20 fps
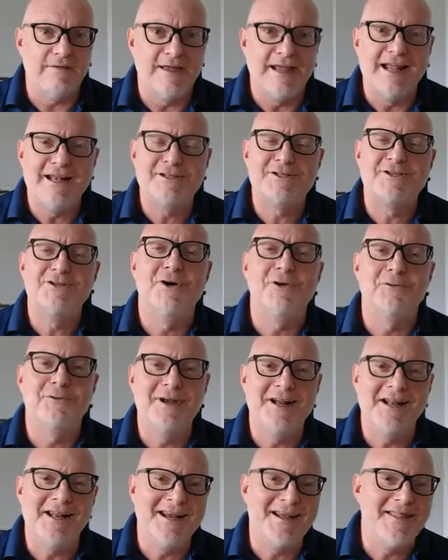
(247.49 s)
it's not
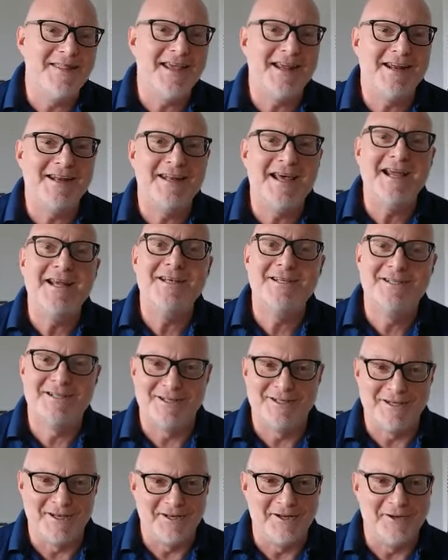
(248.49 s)
really in their nature
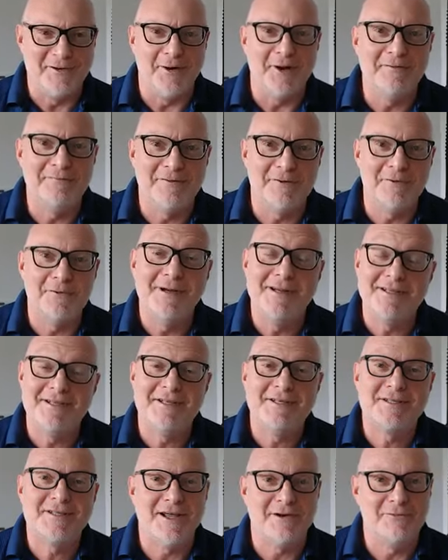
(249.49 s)
to do it for
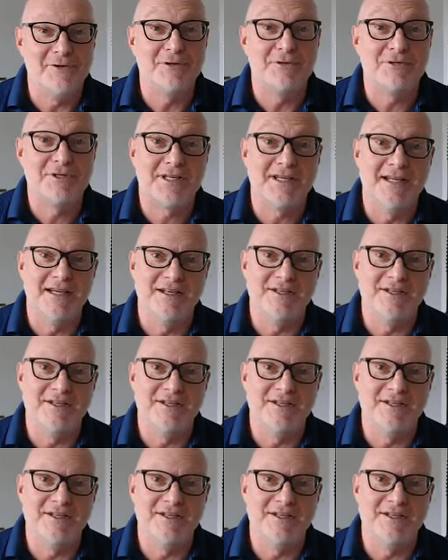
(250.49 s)
reasons that we'll see.